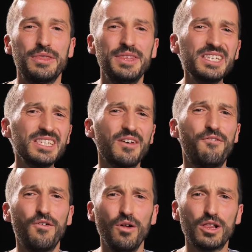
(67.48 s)
This is a
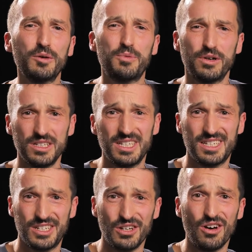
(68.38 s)
folk
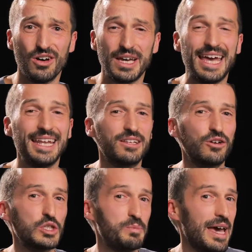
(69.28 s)
protest song and it
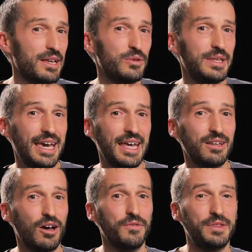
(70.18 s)
goes back to the
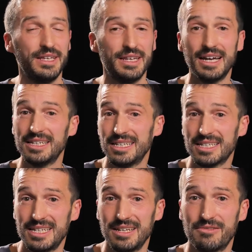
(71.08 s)
end of the
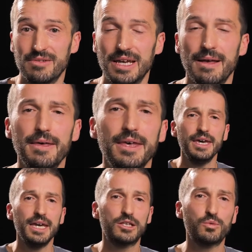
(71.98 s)
19th century.
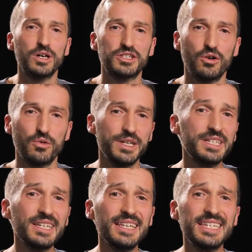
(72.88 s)
It was
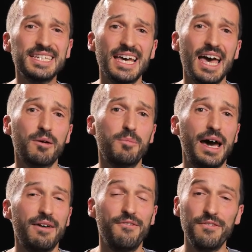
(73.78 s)
originally sang
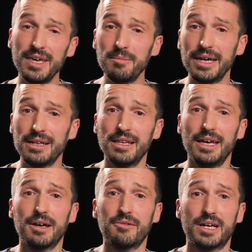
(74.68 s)
by female
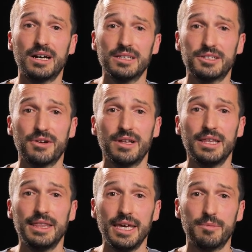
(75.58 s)

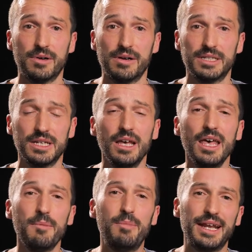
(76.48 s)
agricultural laborers,
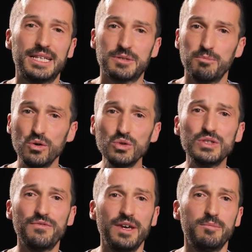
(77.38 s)
but its
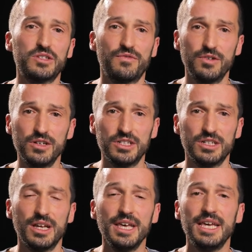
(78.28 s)
most famous
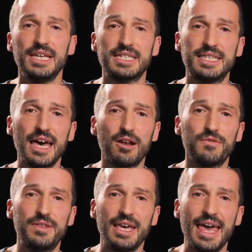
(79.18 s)
version is that
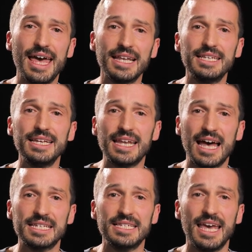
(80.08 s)
of the
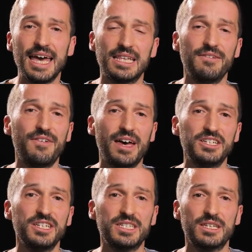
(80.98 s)
anti-Nazi,
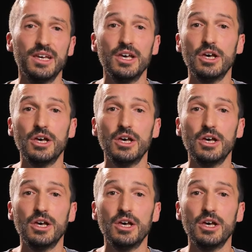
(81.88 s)
anti-fascist